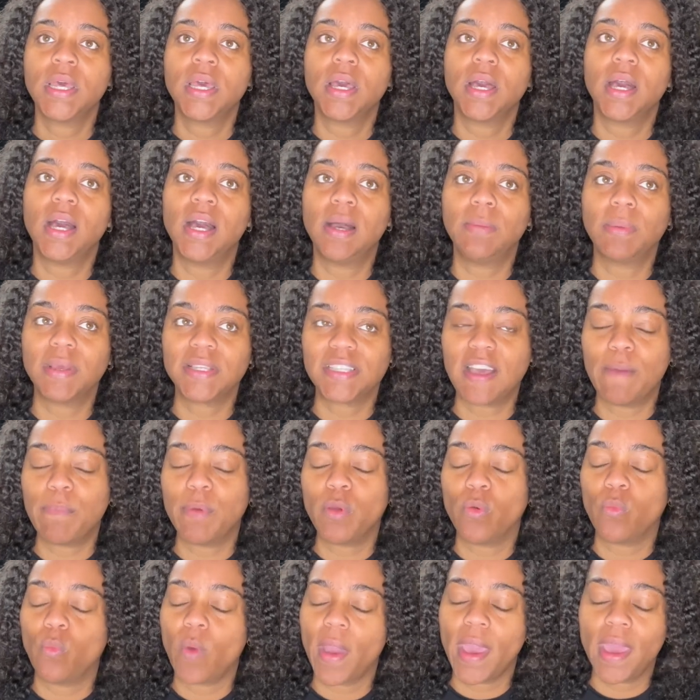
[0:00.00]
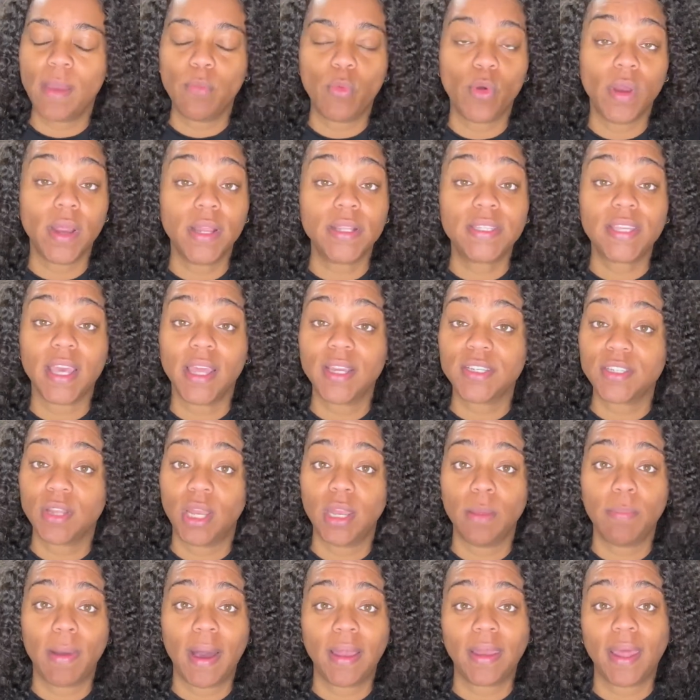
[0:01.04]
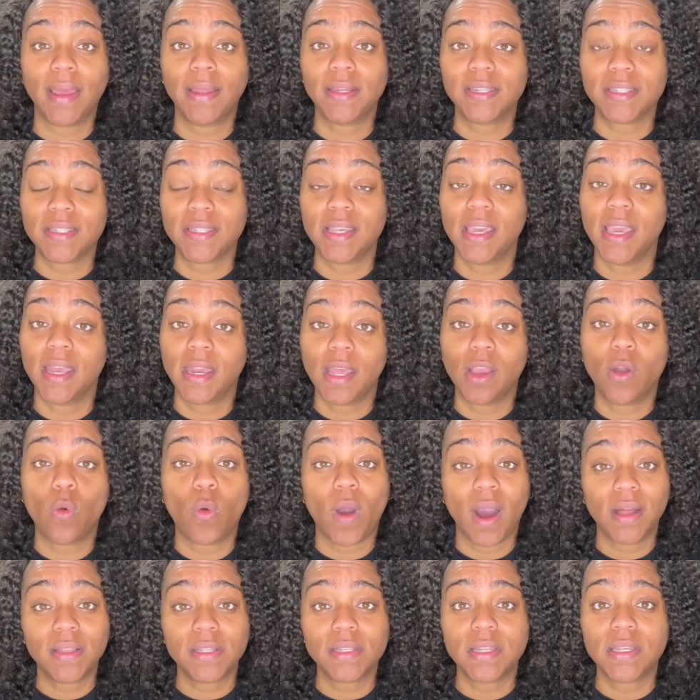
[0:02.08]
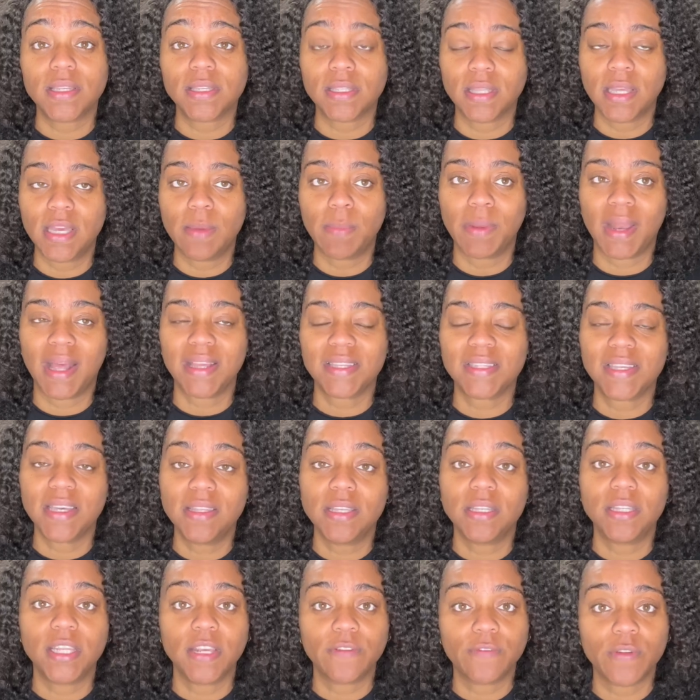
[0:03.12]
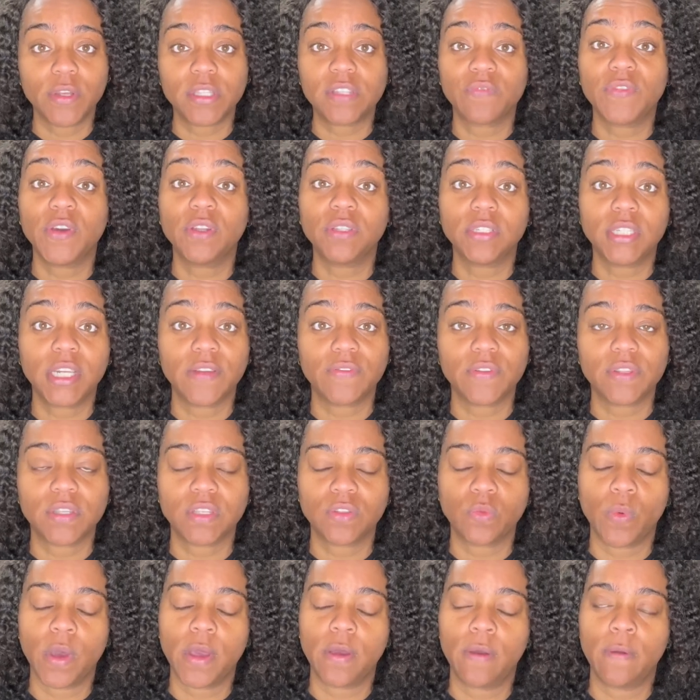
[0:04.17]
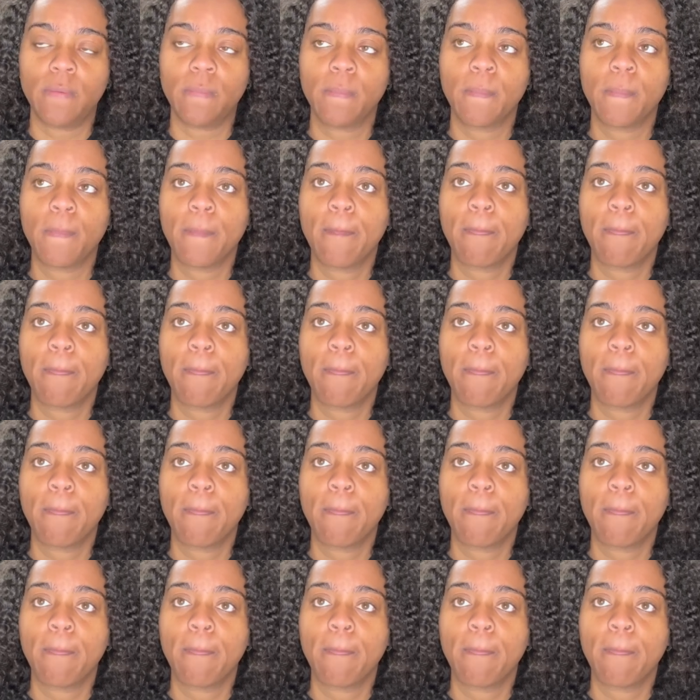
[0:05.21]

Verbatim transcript: Because um, I've been way more intentional about like just getting quality sleep, and I see the difference, feel the difference as well.